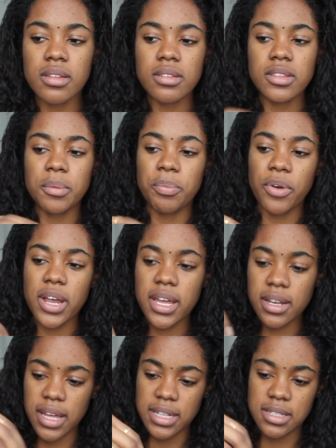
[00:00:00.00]
the
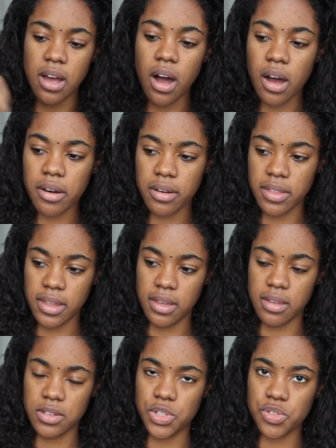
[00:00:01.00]
braid that's on
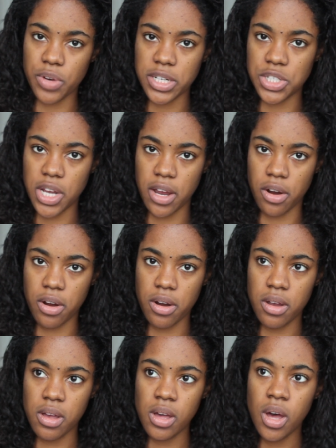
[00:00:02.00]
the stretched hair
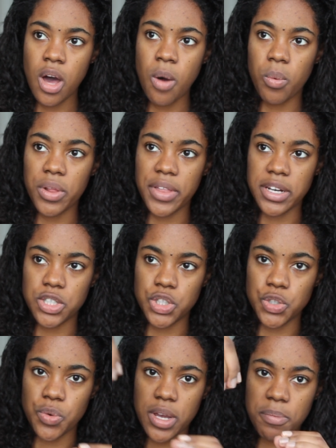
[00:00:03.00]
will then
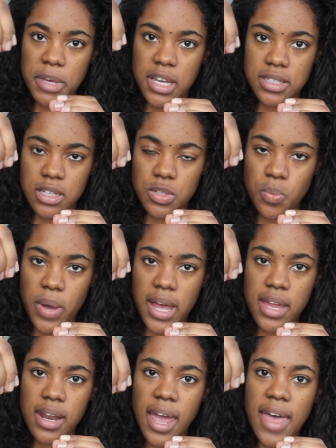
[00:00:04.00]
shrink because it's
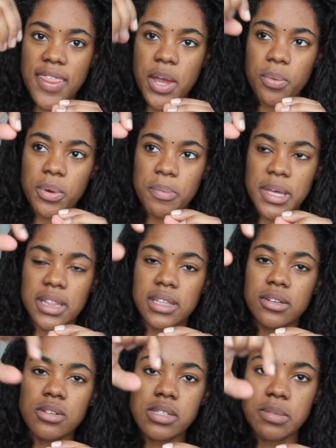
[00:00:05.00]
wet, and there will be
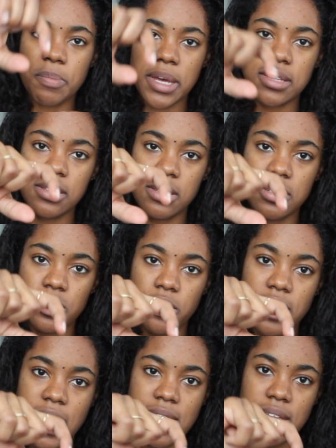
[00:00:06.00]
little spaces
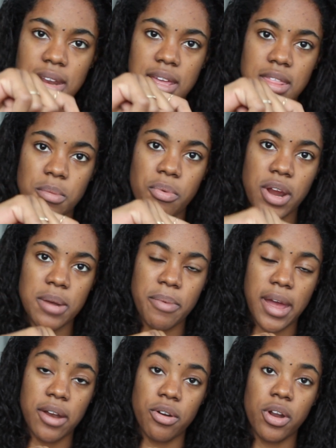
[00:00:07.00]
created in the braid
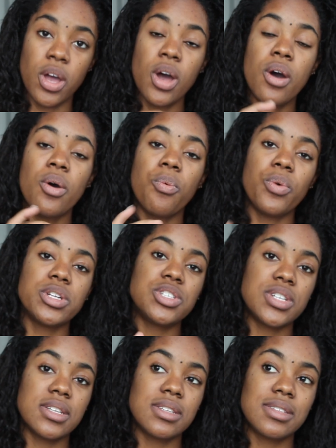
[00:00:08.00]
pattern, which
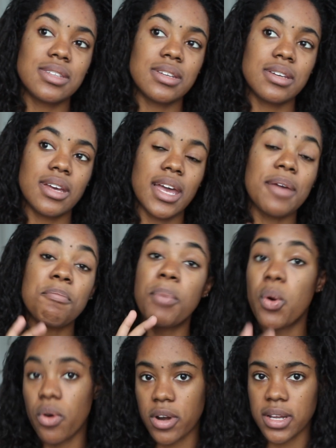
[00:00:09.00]
is
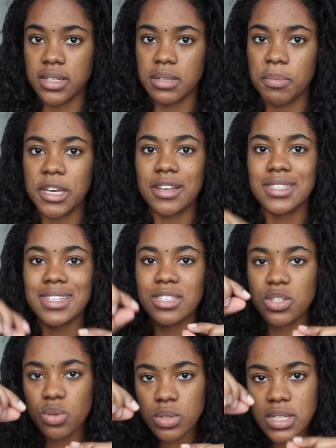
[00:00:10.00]
important because it's
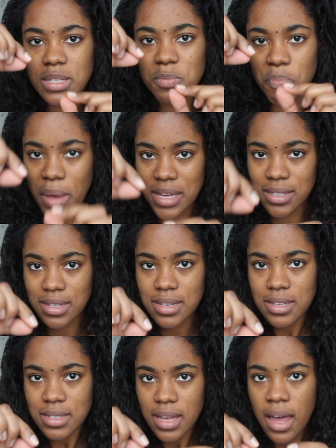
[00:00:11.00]
those
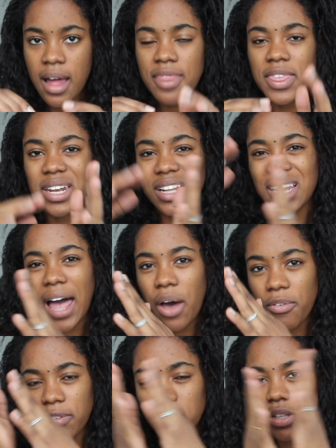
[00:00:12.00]
spaces that
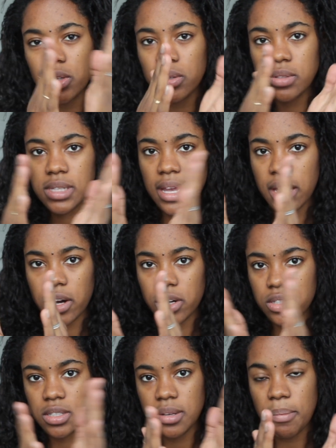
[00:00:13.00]
allow for the loose
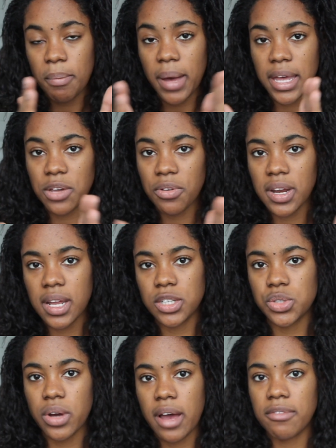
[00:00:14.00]
hairs to migrate and
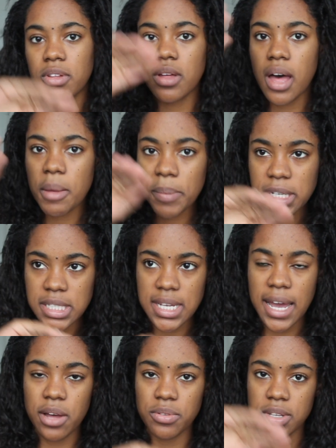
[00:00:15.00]
travel up and
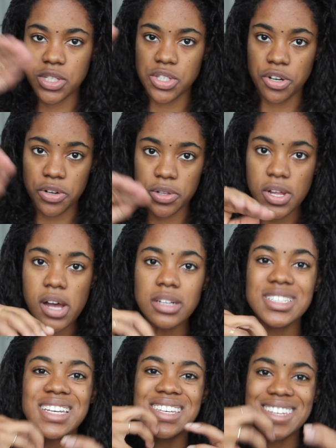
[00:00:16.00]
down the starter lock
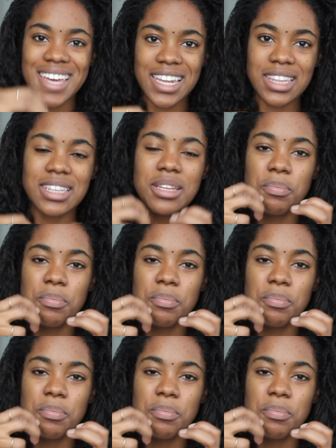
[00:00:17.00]
to get the